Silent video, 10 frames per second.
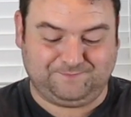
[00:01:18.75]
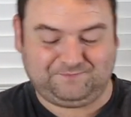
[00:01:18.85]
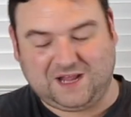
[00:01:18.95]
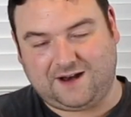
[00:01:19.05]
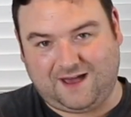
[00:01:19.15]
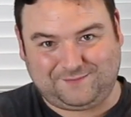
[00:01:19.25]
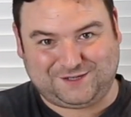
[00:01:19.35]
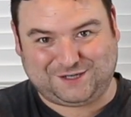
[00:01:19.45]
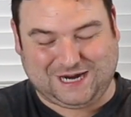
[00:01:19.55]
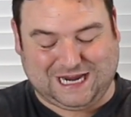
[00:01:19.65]
and I'm
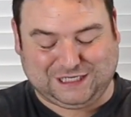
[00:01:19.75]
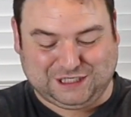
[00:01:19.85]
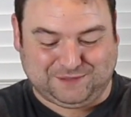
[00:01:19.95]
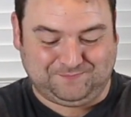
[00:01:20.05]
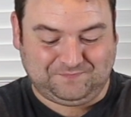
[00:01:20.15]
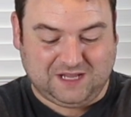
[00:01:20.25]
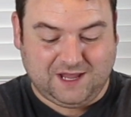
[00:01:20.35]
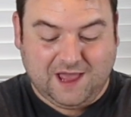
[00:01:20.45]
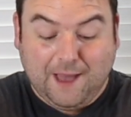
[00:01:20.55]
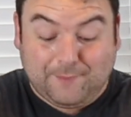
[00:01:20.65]
strange,
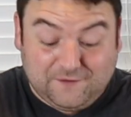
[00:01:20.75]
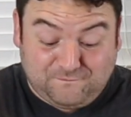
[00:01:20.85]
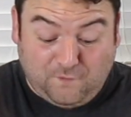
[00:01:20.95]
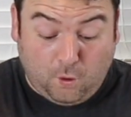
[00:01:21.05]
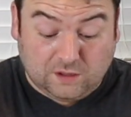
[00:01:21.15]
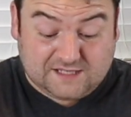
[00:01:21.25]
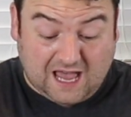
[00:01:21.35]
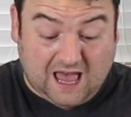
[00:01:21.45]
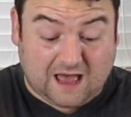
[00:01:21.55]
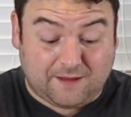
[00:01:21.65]
but it folds
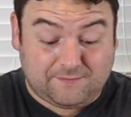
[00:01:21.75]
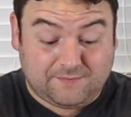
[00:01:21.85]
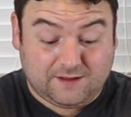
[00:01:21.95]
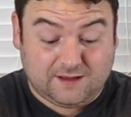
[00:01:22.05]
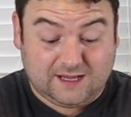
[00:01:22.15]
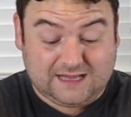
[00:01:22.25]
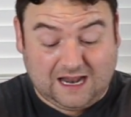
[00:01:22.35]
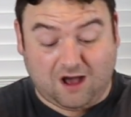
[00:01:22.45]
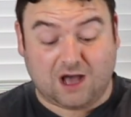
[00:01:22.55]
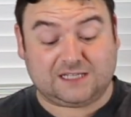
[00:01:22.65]
up. Isn't
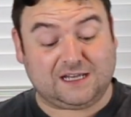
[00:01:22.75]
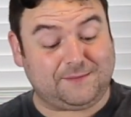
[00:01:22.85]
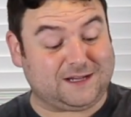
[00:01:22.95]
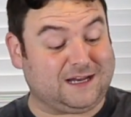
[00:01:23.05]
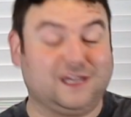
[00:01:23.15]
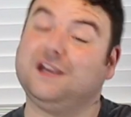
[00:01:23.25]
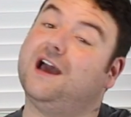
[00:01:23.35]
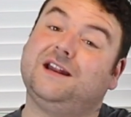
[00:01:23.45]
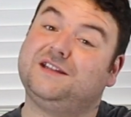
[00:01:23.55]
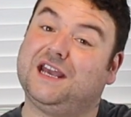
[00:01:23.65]
that awesome? And then you can
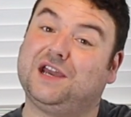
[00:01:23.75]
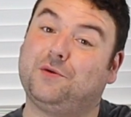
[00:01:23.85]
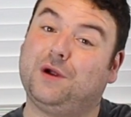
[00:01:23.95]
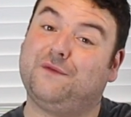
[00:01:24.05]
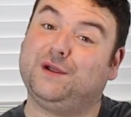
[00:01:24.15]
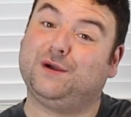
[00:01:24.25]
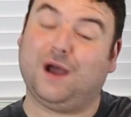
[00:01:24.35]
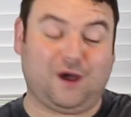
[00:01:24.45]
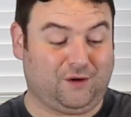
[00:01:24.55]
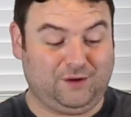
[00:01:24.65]
kind of take it wherever you
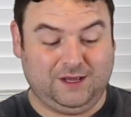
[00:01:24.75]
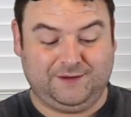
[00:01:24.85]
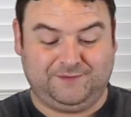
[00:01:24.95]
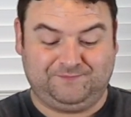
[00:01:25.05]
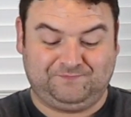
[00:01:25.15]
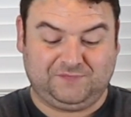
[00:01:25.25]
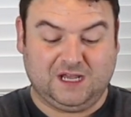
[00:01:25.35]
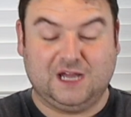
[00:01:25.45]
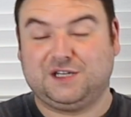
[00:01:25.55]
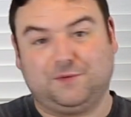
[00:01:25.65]
go,
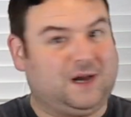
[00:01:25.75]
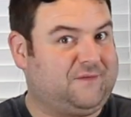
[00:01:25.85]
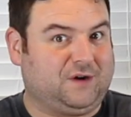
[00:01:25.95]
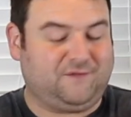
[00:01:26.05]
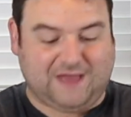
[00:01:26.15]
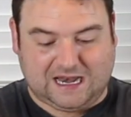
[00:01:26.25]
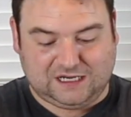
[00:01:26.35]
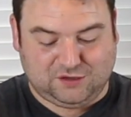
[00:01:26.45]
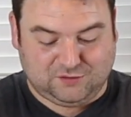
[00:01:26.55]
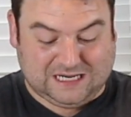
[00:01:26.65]
to whatever event
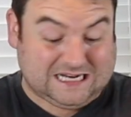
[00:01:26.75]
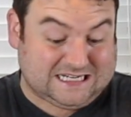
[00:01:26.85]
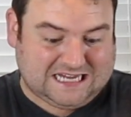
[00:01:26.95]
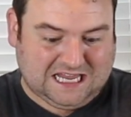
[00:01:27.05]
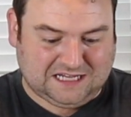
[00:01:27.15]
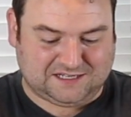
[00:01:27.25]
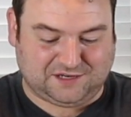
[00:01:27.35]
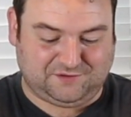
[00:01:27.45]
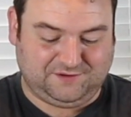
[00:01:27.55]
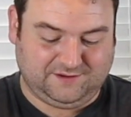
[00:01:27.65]
you need to take it
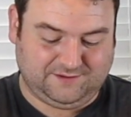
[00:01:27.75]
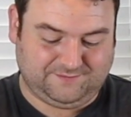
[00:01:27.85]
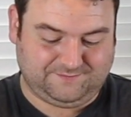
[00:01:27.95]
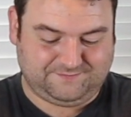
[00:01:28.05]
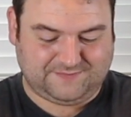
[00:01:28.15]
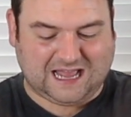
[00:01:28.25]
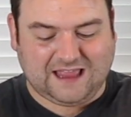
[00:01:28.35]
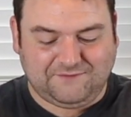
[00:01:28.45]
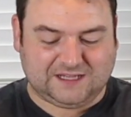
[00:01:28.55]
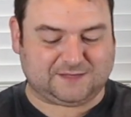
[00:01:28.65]
to. I
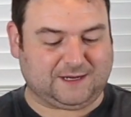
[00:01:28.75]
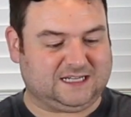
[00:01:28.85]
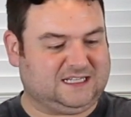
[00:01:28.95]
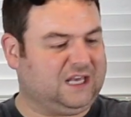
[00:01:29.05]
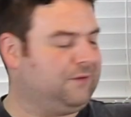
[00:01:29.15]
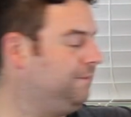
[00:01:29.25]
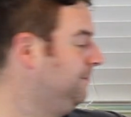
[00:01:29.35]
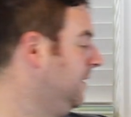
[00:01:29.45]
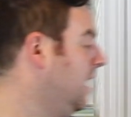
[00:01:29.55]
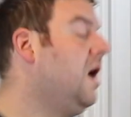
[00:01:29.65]
love this one, it's cute.
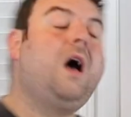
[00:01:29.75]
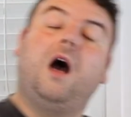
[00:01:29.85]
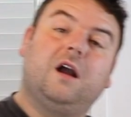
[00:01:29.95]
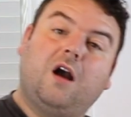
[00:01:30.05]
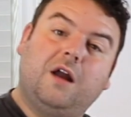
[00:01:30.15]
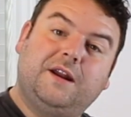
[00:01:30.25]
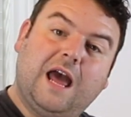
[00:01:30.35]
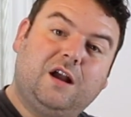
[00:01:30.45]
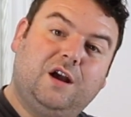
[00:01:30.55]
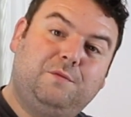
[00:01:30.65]
Got it
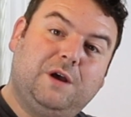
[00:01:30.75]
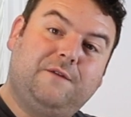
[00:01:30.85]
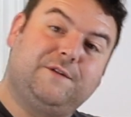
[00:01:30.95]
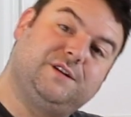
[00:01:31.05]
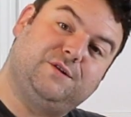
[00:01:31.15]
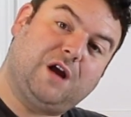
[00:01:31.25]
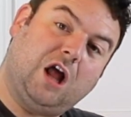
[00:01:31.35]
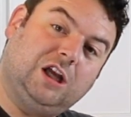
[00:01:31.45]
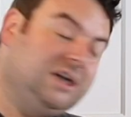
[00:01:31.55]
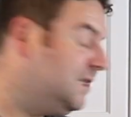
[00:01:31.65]
at Goodwill for
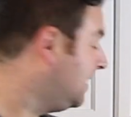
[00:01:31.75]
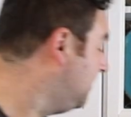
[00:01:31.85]
$2.